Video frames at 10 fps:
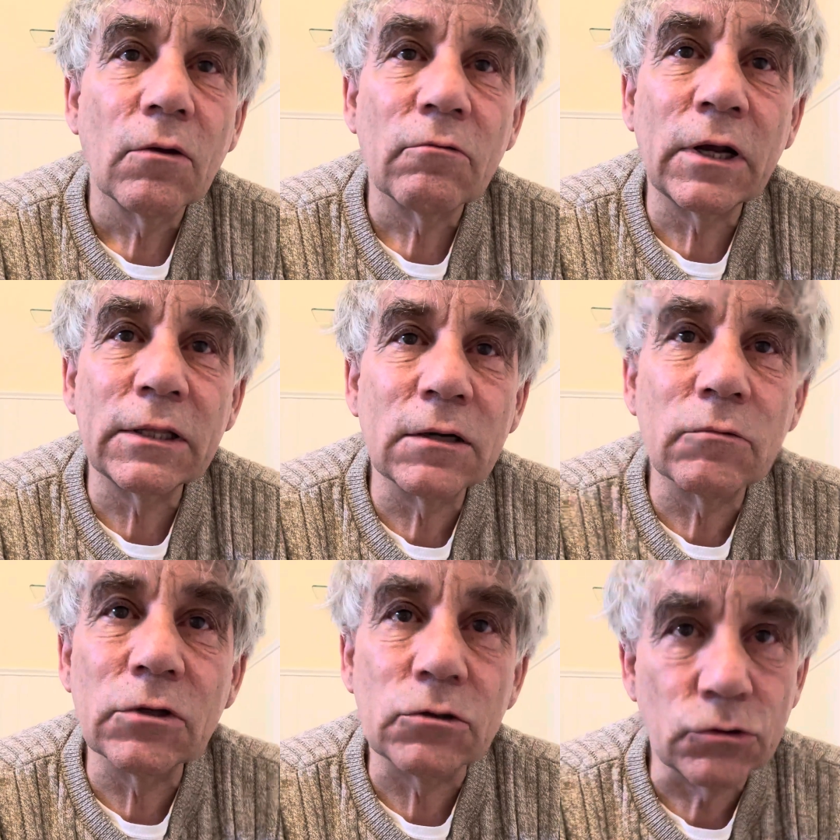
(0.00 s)
Right there
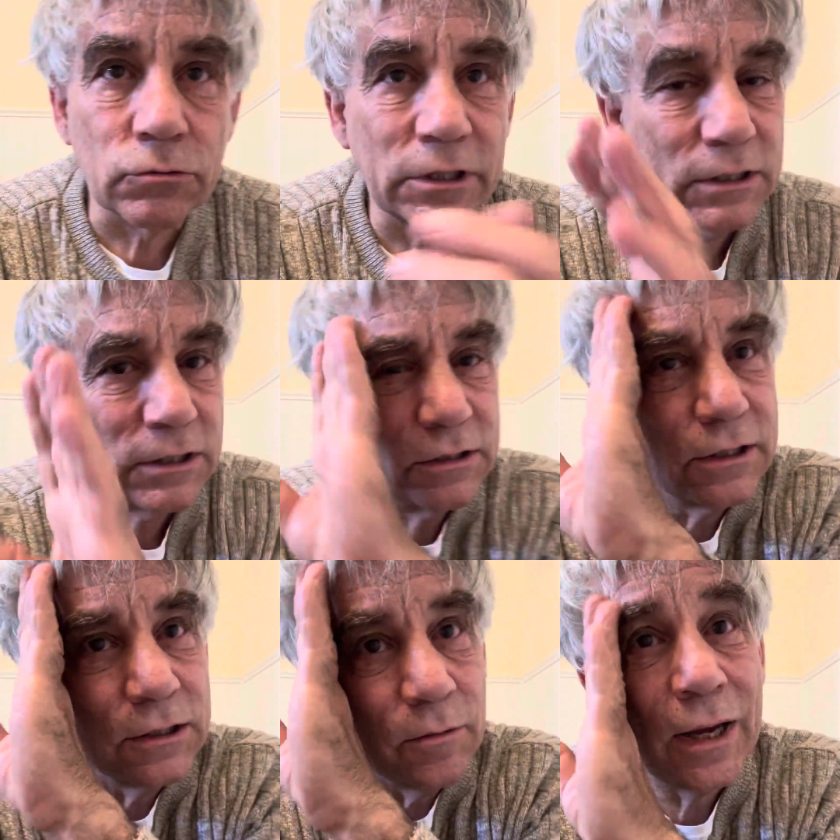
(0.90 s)
where the joint is
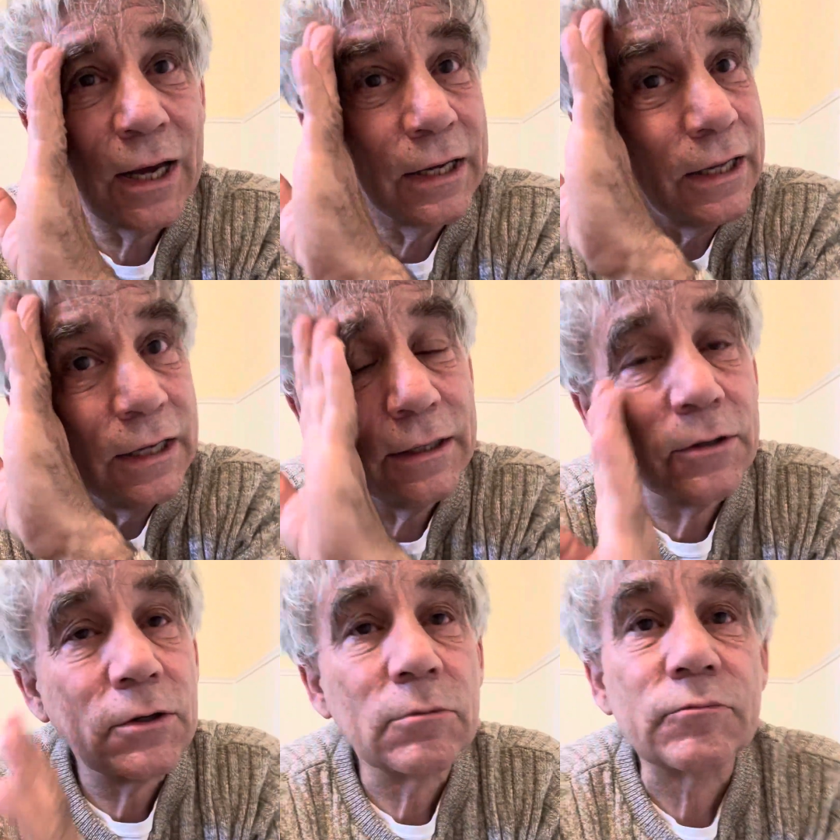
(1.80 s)
at the back end,
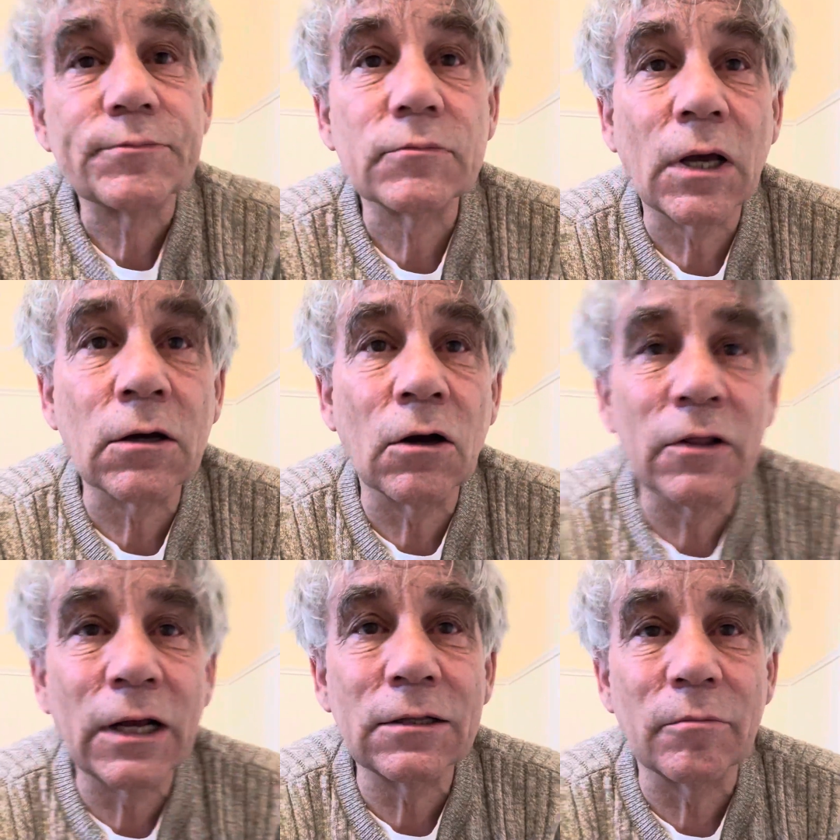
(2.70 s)
I call
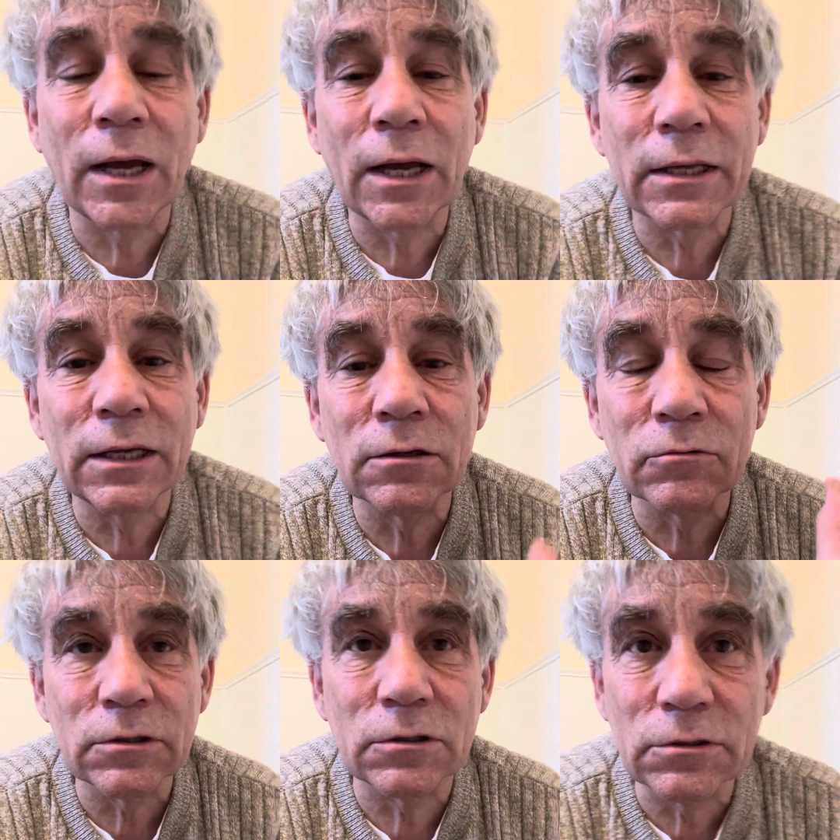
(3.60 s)
that the back end
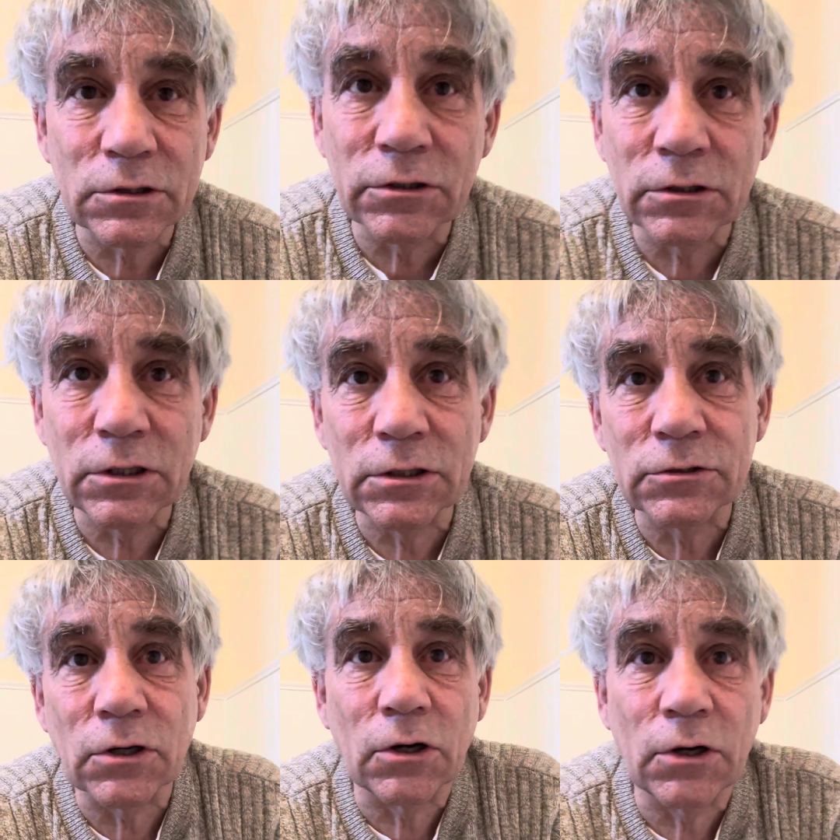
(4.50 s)
where the utilities
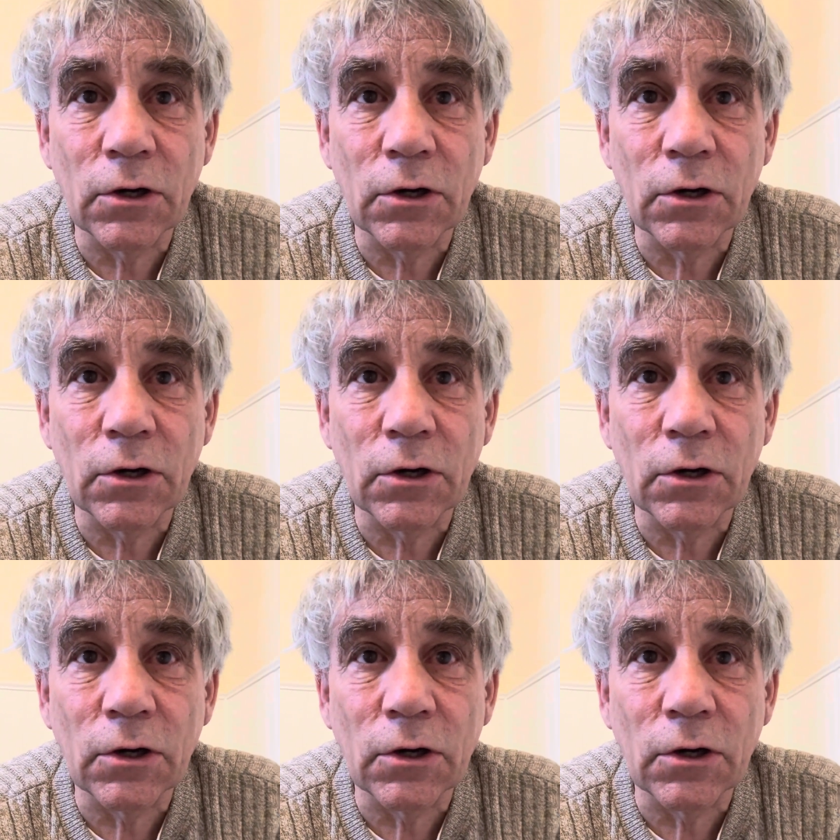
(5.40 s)
are.